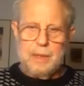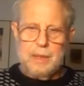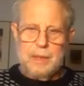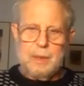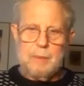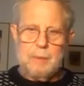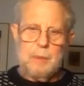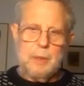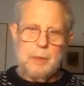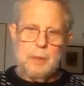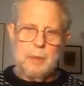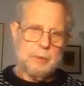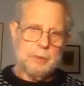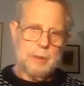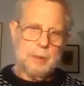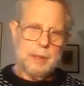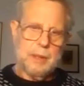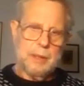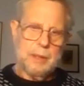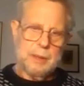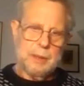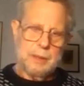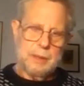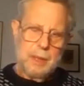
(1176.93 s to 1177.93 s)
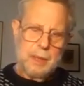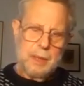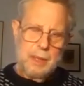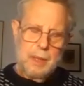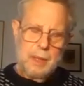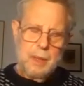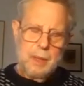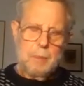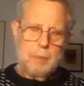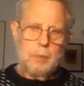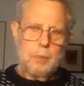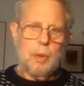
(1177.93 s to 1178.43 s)
I think what triggered
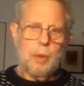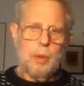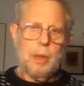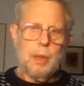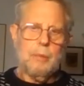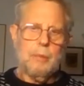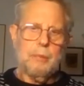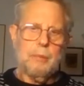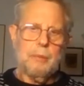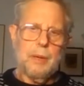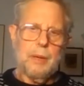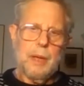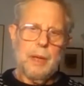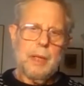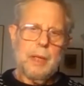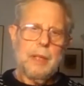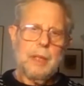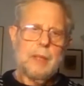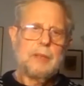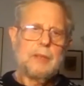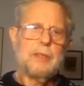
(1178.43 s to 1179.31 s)
more of a